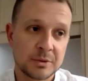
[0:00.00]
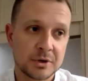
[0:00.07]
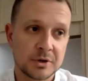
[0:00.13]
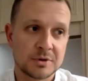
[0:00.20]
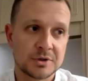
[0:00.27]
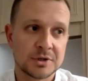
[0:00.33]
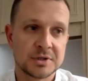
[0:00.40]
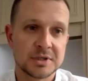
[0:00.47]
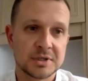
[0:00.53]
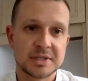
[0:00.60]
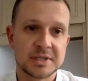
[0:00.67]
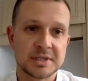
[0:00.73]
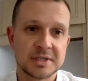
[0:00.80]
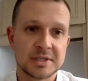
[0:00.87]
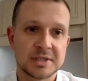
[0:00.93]
on anyone who
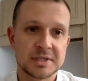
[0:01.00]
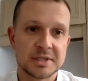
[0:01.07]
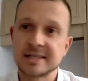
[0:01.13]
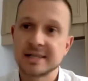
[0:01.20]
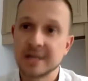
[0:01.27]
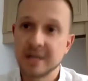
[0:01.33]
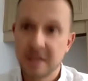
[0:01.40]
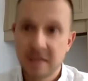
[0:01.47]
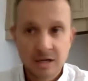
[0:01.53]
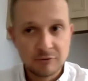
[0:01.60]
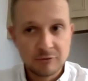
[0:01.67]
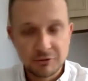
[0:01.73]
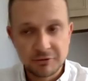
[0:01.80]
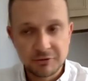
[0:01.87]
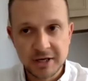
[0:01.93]
chooses to invest,
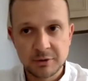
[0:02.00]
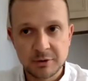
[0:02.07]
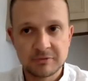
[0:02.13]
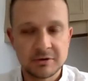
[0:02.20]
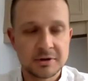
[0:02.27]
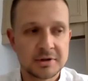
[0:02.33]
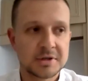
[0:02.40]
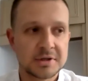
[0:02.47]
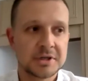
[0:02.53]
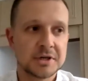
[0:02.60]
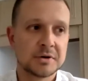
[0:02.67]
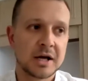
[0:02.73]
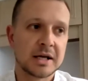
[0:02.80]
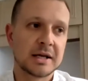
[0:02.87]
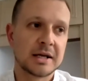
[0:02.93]
roughly
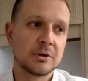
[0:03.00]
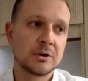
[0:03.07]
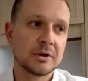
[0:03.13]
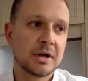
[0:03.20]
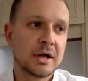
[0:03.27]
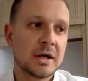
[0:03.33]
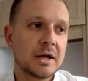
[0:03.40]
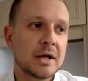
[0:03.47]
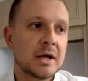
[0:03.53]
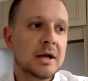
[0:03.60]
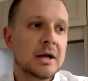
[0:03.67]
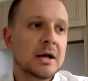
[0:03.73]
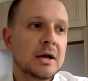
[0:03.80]
equivalent to UK gilt.